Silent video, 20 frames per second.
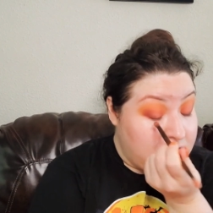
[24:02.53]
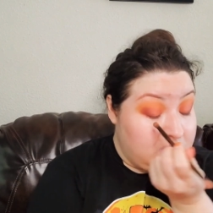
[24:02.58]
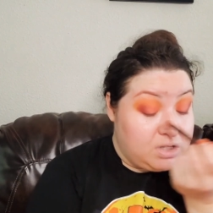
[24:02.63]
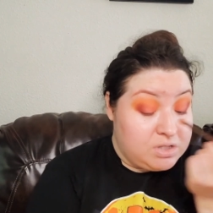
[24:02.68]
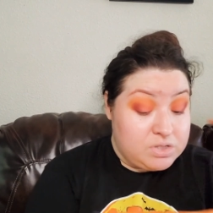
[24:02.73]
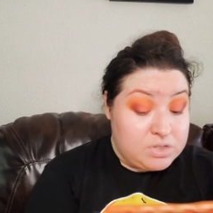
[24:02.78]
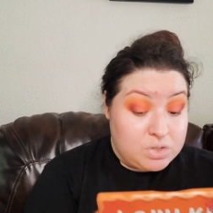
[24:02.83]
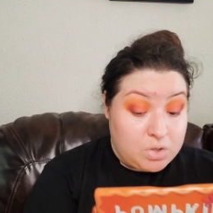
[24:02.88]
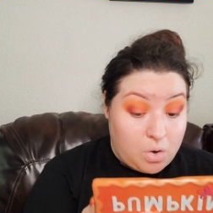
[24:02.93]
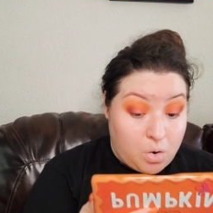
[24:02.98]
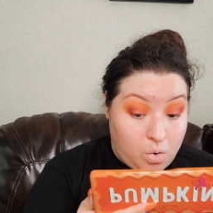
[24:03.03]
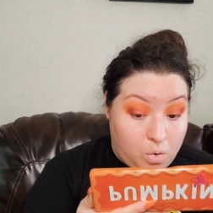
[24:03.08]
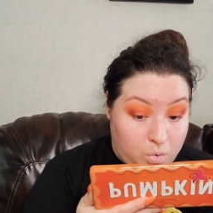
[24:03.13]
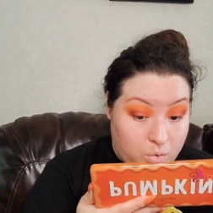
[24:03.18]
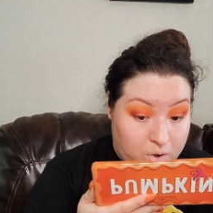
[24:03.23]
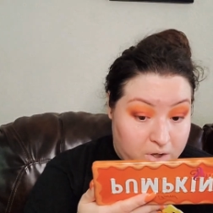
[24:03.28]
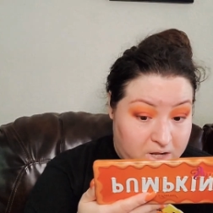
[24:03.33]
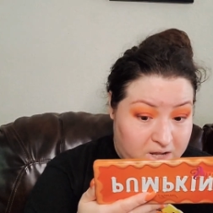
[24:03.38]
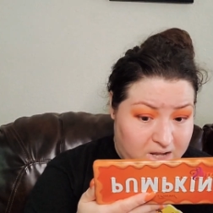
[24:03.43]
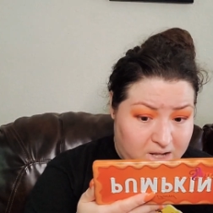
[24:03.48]

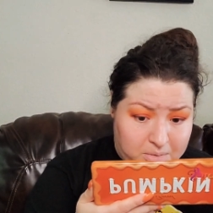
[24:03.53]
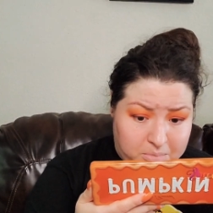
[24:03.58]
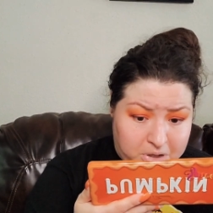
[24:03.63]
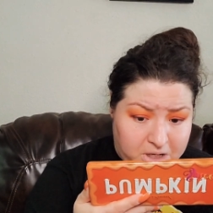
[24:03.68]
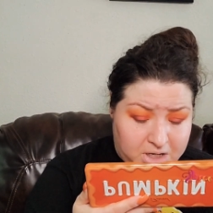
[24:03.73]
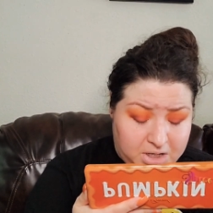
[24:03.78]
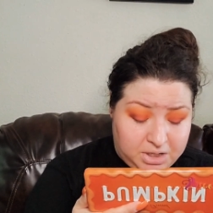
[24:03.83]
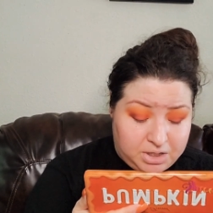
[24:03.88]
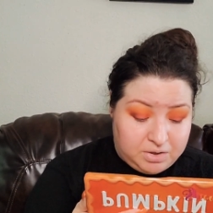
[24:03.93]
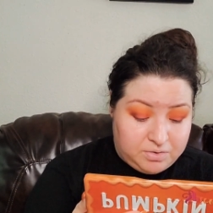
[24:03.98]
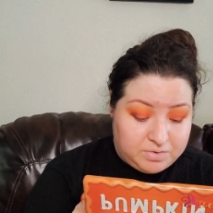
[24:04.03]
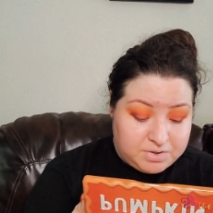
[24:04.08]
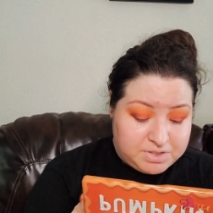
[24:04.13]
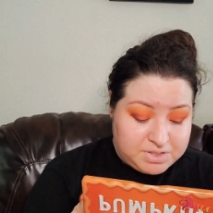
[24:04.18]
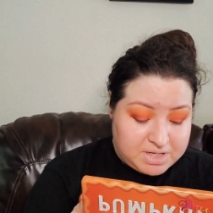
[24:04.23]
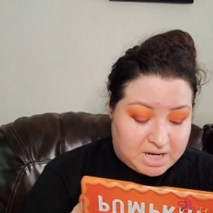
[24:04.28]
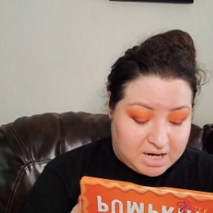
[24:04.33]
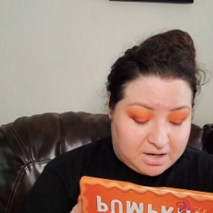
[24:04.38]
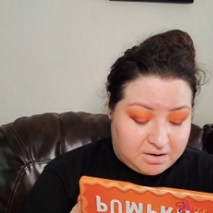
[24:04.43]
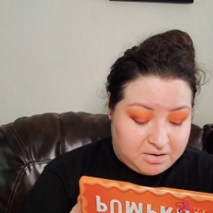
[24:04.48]
So he made a huge
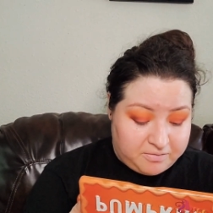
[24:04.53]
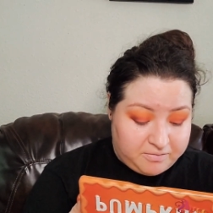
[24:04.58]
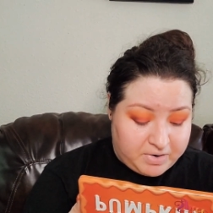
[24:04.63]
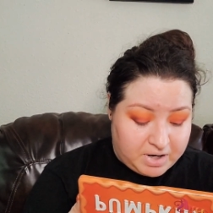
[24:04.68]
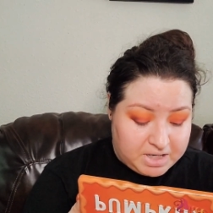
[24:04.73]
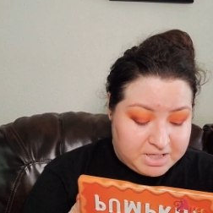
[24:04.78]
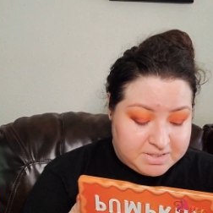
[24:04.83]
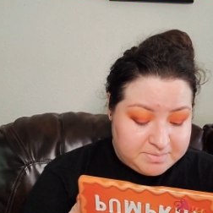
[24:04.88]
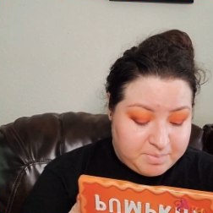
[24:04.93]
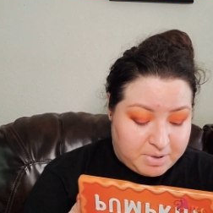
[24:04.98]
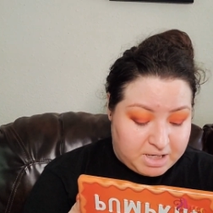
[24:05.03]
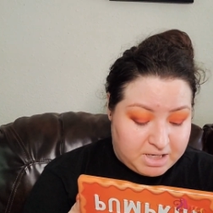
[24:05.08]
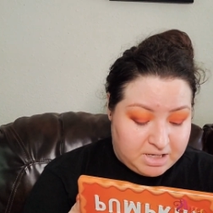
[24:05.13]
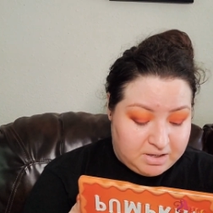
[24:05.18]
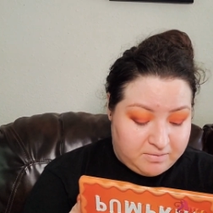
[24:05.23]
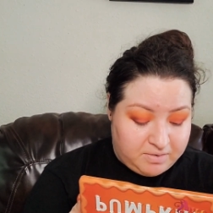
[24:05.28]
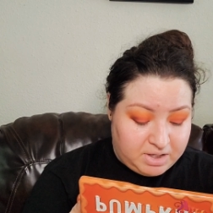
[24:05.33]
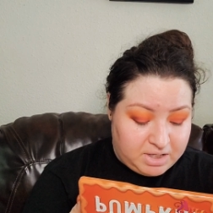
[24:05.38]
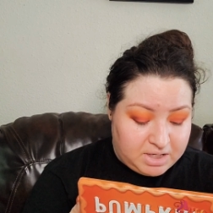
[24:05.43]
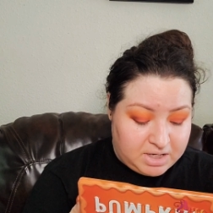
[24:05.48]
sacrifice by
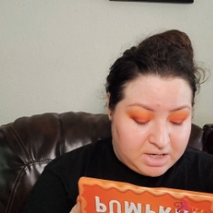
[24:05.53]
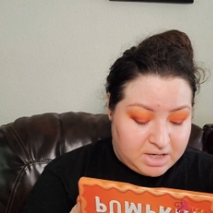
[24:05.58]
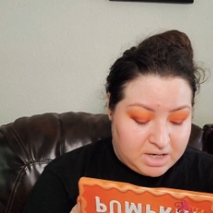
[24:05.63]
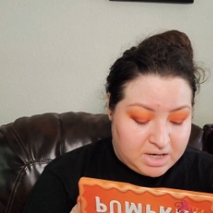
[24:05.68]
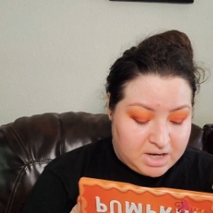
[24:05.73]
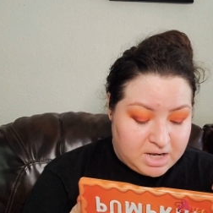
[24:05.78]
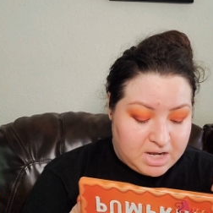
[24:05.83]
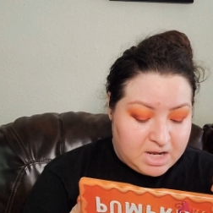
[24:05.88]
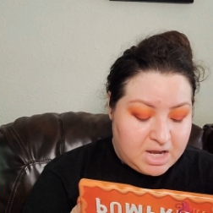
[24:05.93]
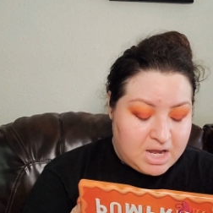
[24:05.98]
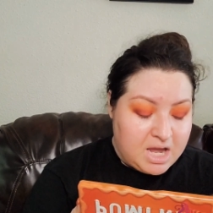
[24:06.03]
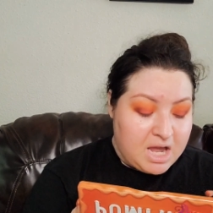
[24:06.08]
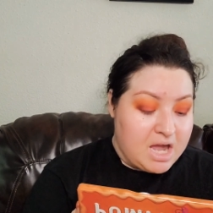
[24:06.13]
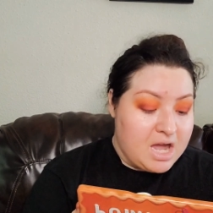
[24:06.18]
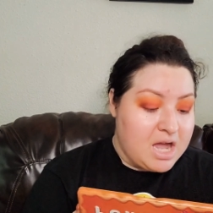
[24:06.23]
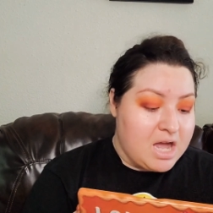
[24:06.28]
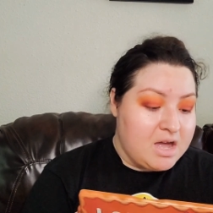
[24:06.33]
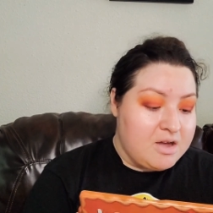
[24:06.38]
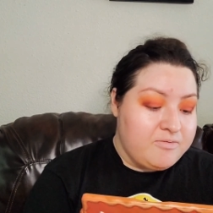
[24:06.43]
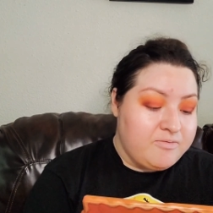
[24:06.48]
leaving
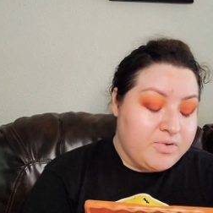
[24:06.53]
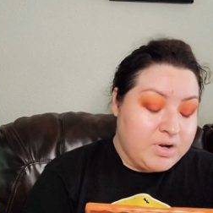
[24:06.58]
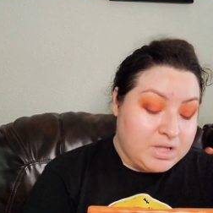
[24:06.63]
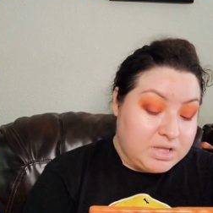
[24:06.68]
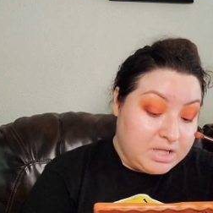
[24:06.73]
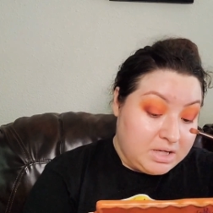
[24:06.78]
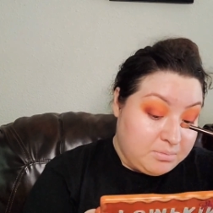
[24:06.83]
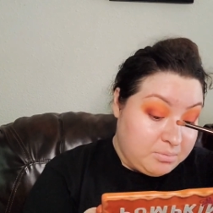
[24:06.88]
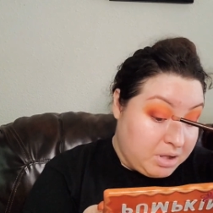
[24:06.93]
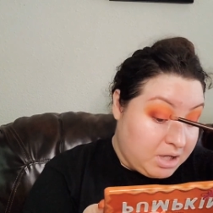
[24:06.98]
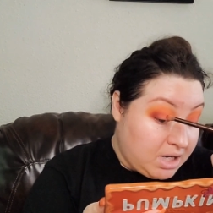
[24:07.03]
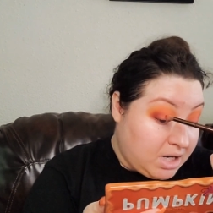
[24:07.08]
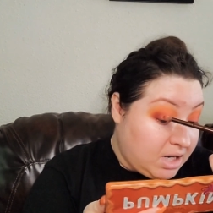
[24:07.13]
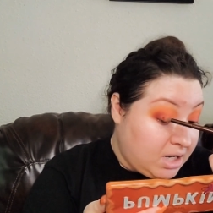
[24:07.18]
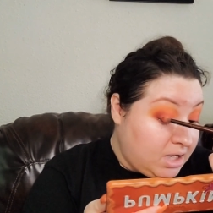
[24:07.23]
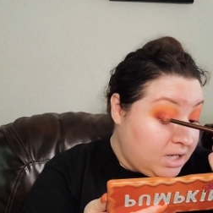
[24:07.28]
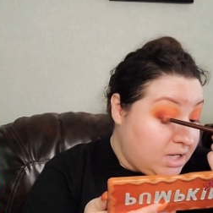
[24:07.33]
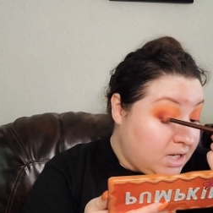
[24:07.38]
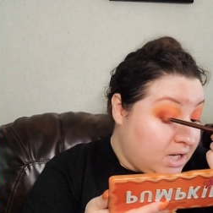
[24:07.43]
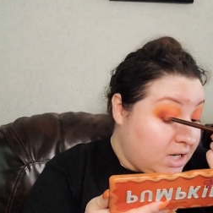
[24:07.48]
everything
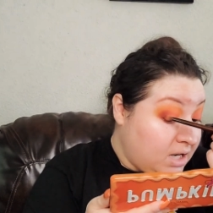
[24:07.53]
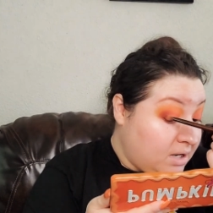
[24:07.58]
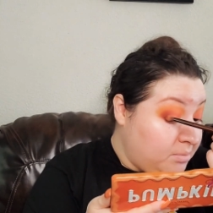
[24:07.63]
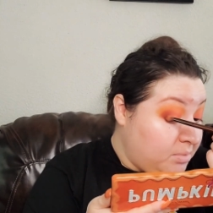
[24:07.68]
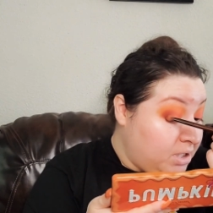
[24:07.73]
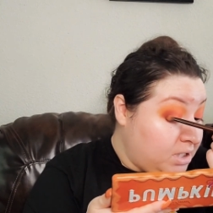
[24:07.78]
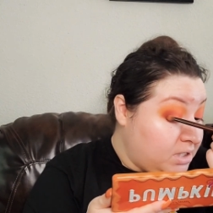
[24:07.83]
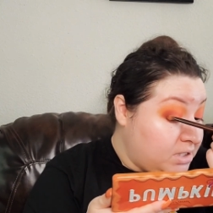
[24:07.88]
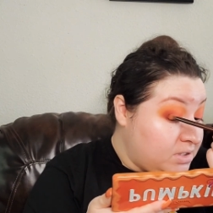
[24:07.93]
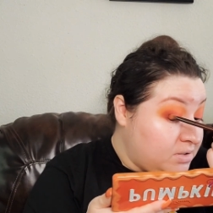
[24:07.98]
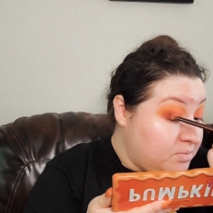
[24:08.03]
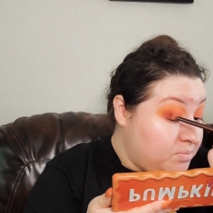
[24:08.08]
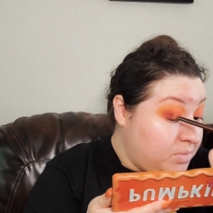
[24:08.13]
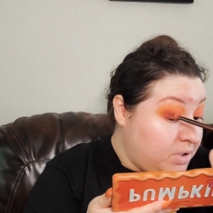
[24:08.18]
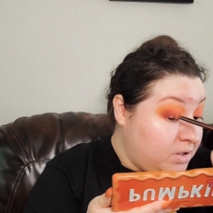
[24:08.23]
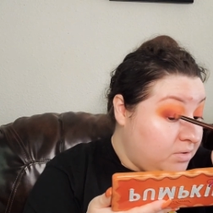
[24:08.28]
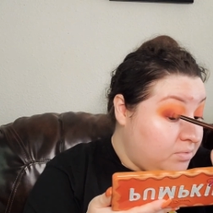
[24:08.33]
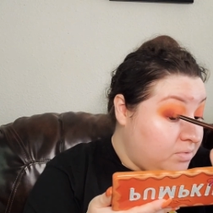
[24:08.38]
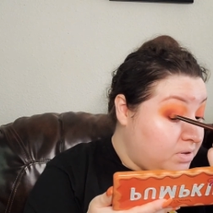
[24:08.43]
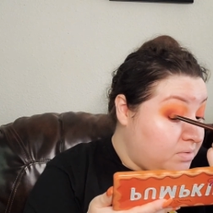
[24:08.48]
behind and coming to
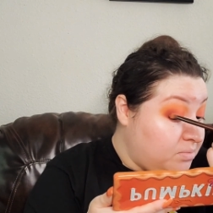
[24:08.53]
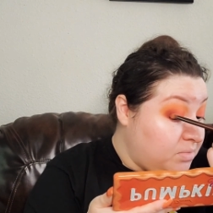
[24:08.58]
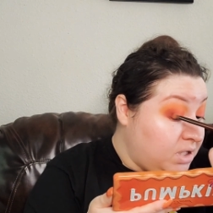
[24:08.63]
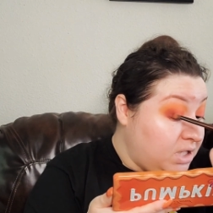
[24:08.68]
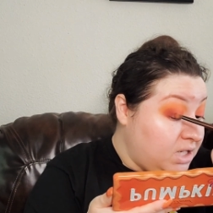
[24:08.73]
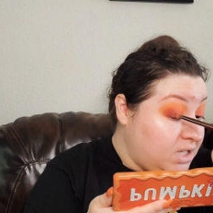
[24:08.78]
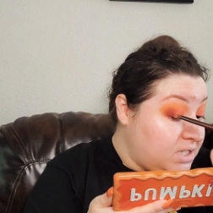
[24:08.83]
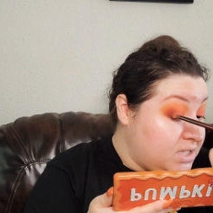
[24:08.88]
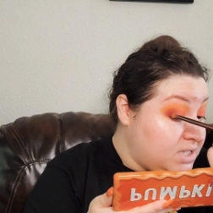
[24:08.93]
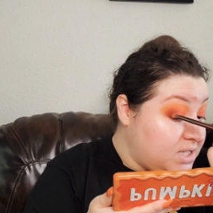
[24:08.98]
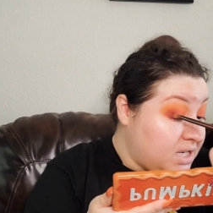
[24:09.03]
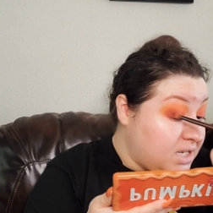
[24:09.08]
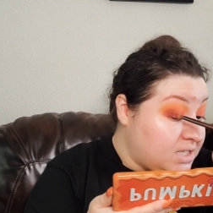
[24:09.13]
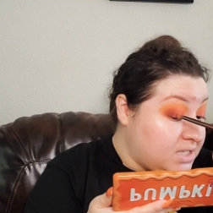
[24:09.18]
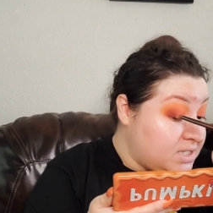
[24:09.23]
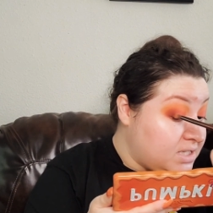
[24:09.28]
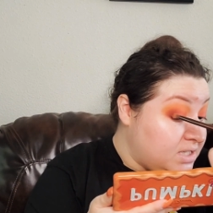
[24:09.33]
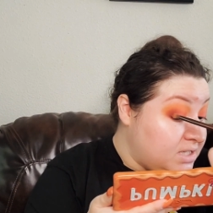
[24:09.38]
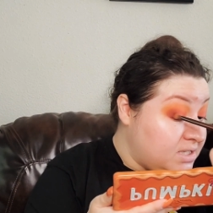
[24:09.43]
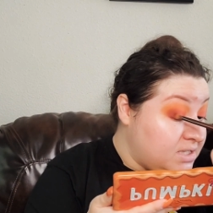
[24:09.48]
be with me in
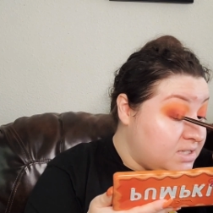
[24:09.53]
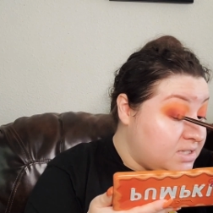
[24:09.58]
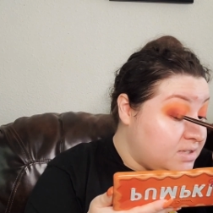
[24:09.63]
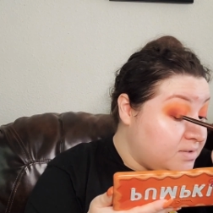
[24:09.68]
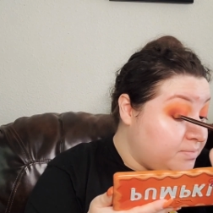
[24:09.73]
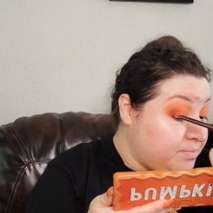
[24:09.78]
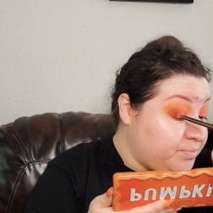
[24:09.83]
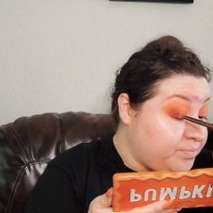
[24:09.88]
Texas.